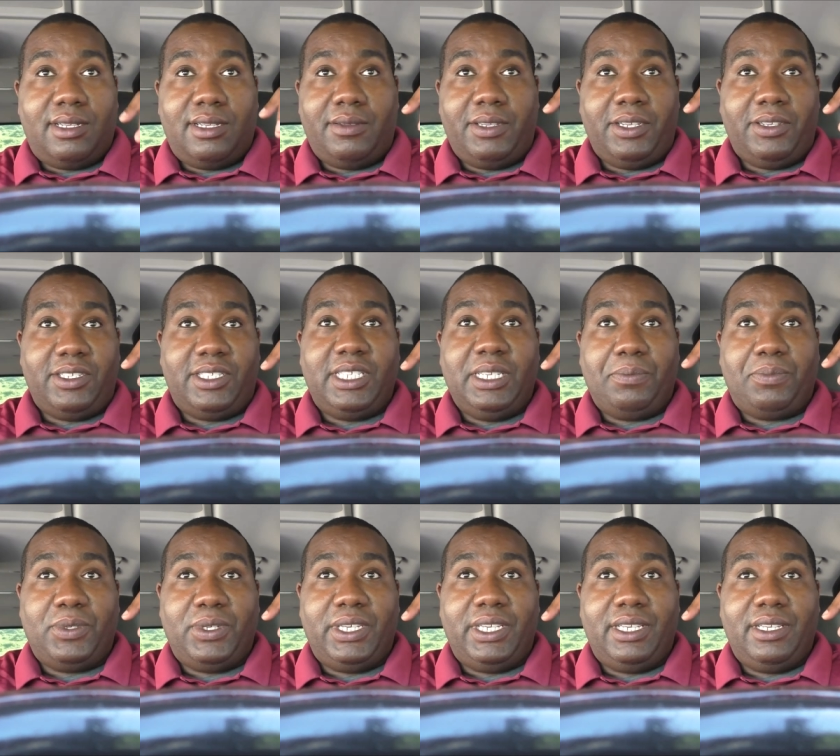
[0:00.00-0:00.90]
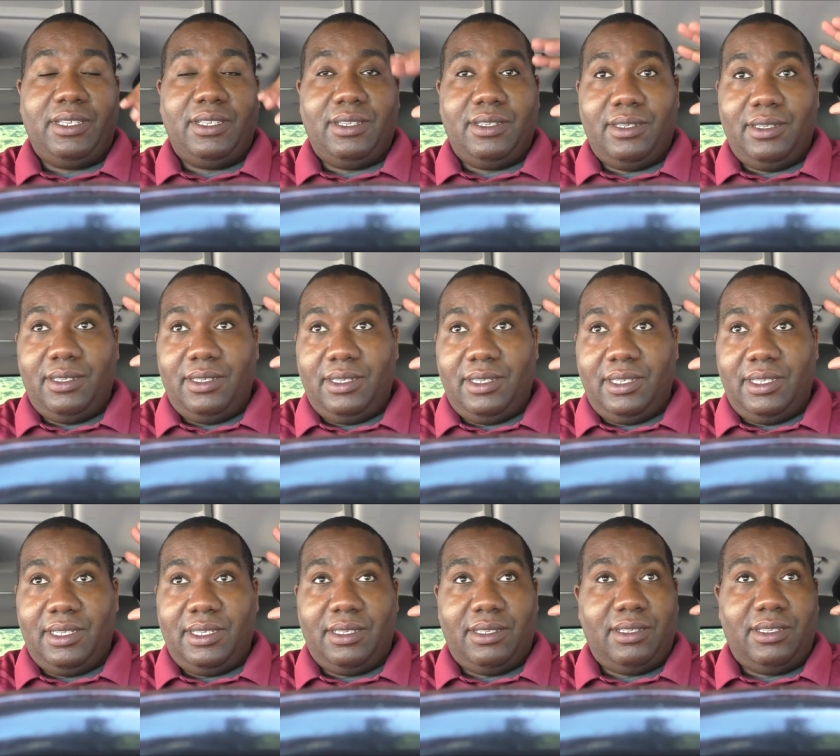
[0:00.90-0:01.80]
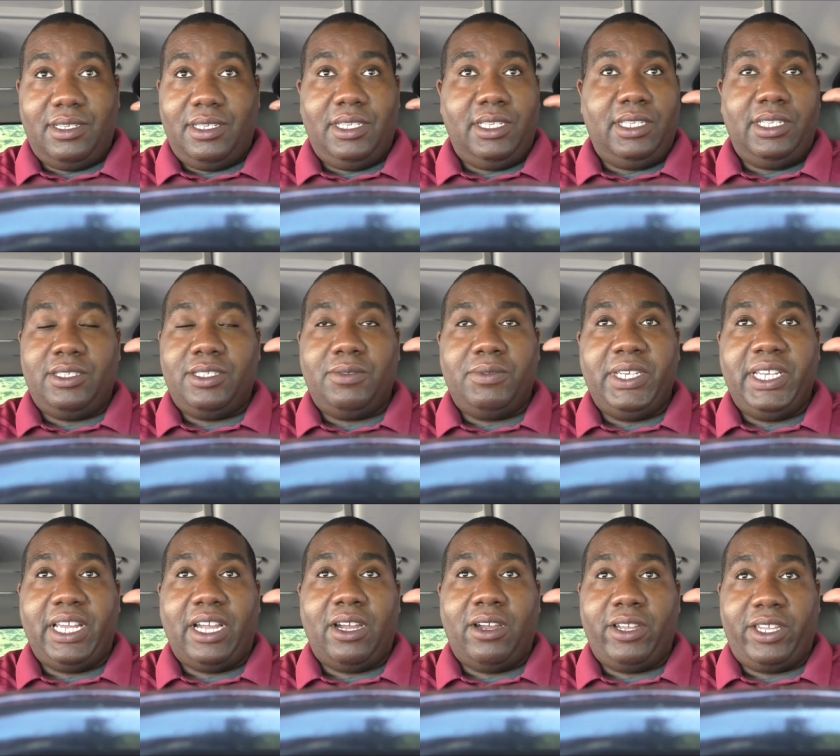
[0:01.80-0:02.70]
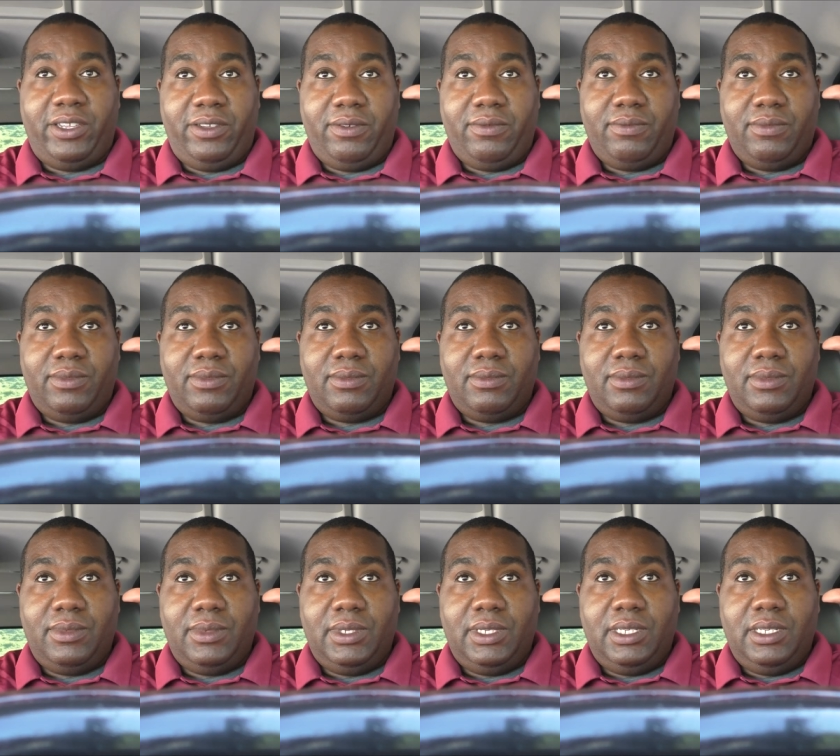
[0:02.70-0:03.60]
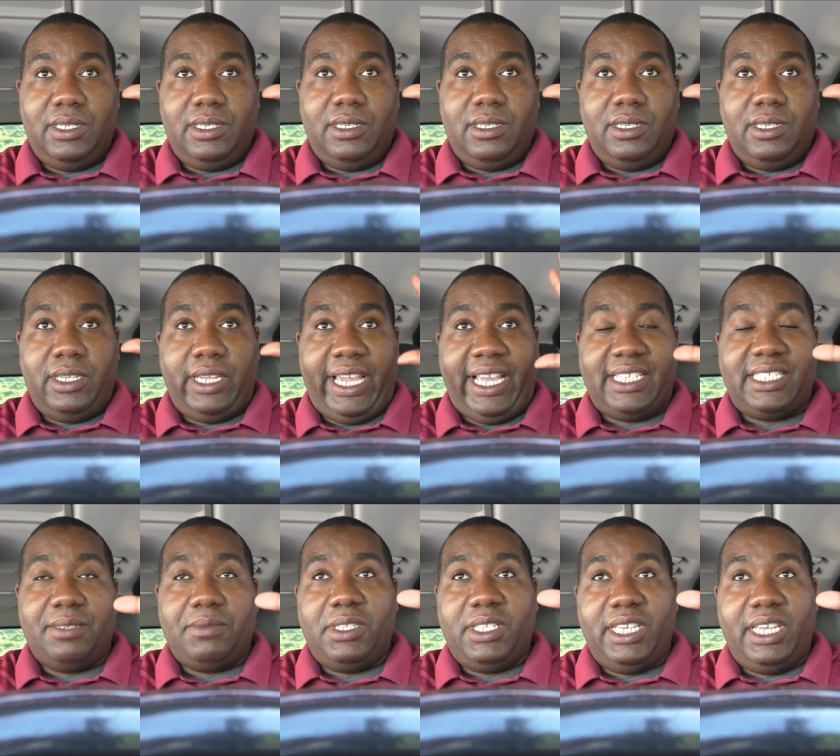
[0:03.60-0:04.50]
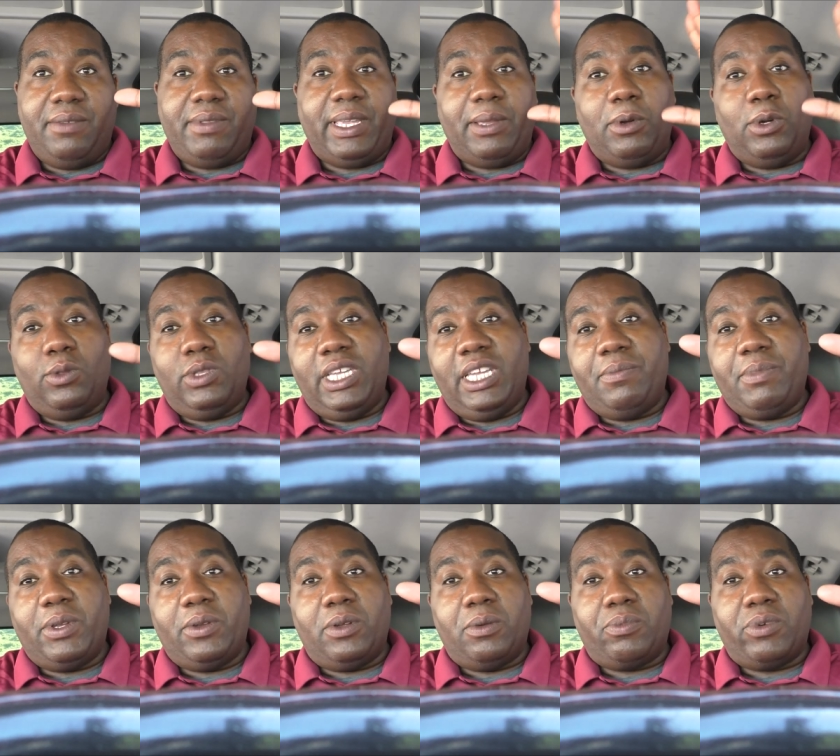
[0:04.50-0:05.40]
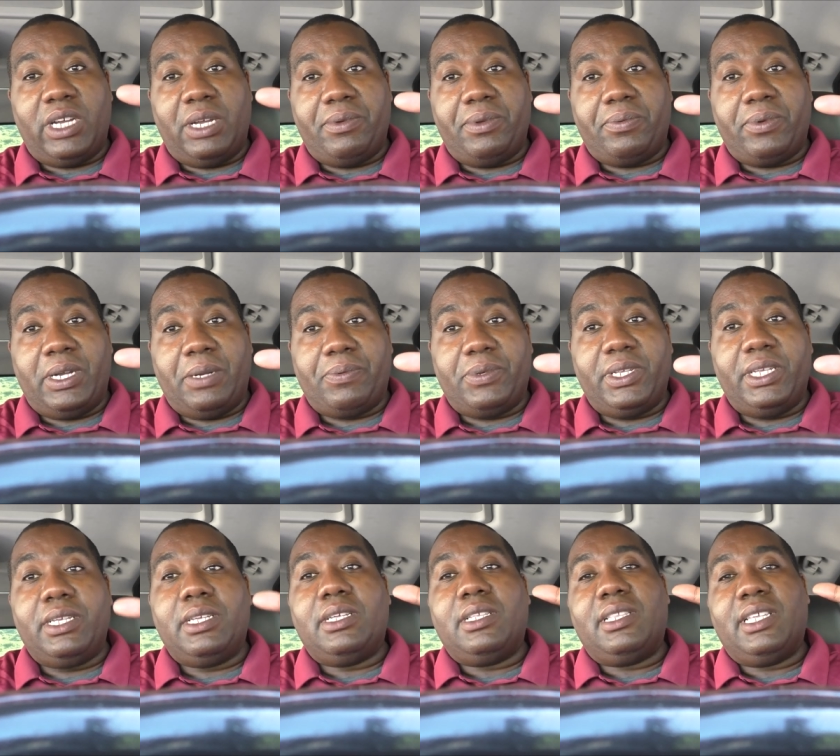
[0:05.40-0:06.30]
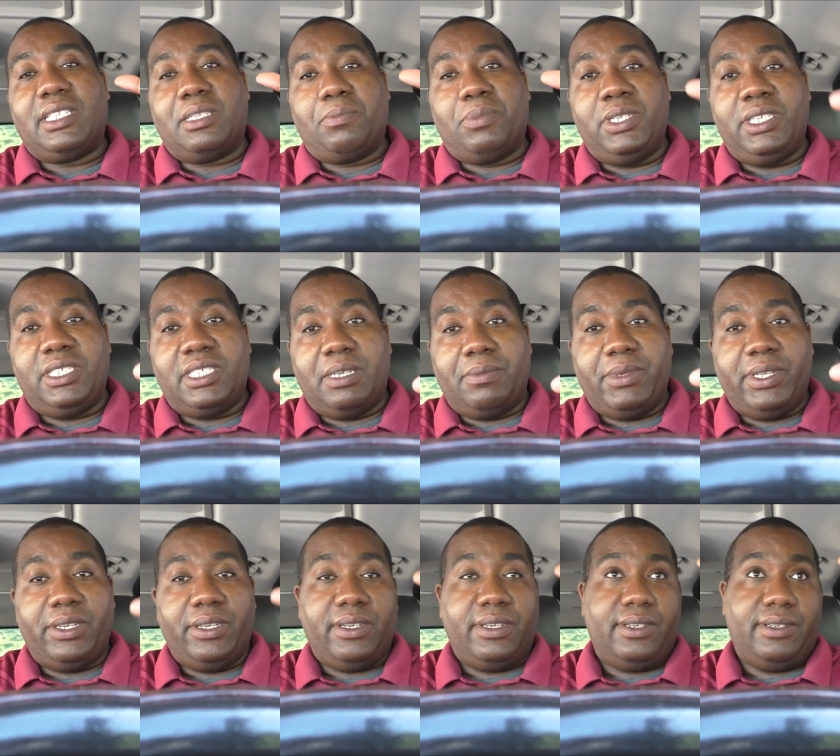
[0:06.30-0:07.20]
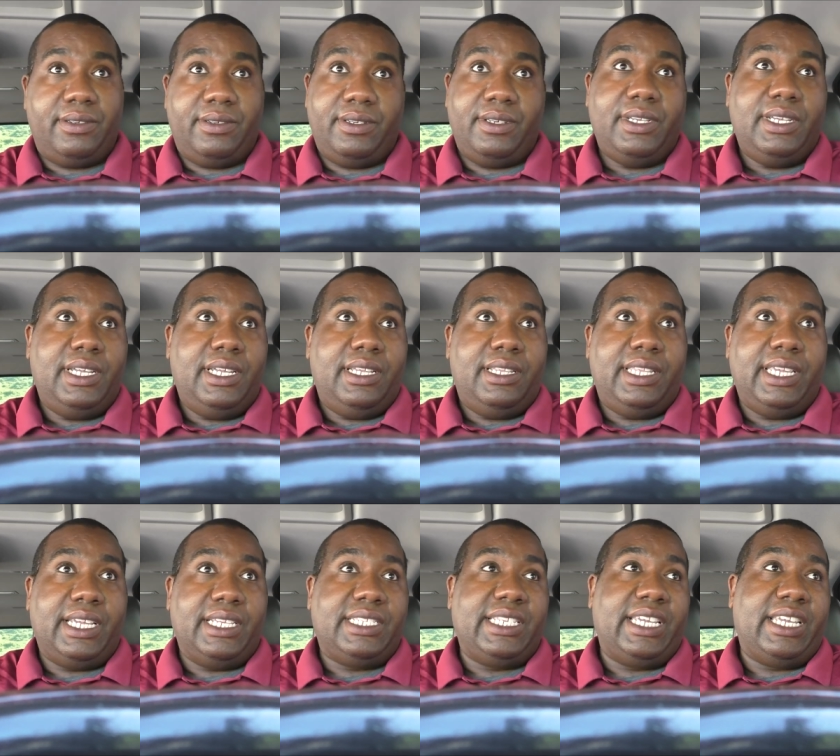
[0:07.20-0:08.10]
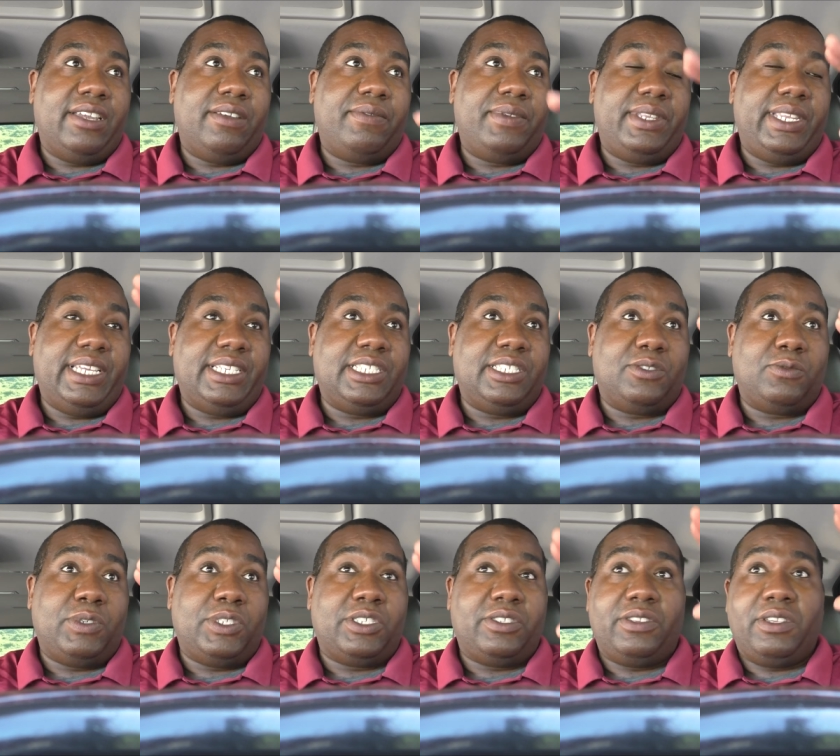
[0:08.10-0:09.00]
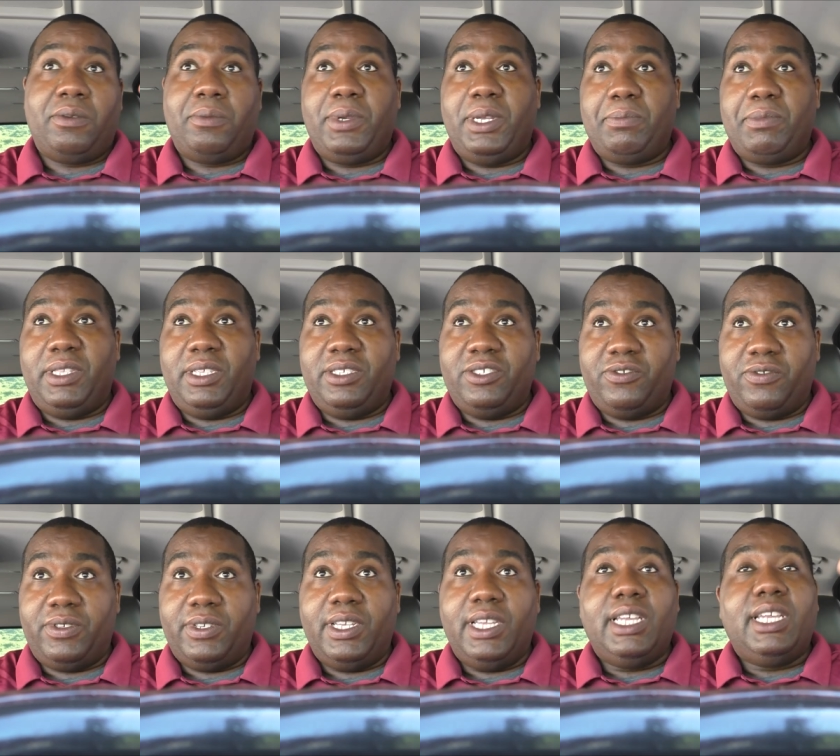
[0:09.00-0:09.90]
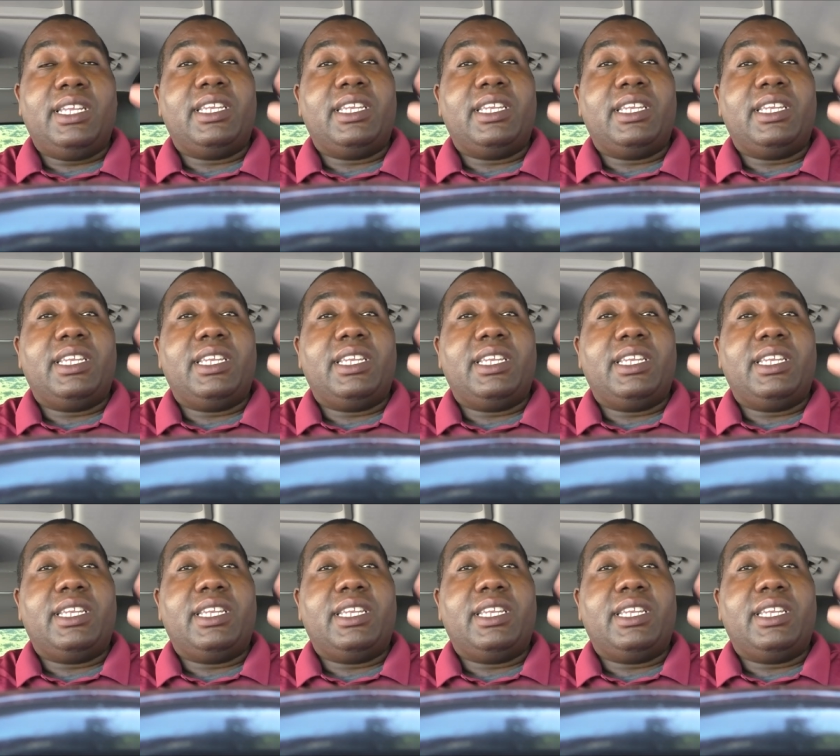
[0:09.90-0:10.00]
You can simply there's no need to argue. He asked them to leave. They won't leave. their own private property. Let the police come here and they can take care of it. In that situation, they're being belligerent.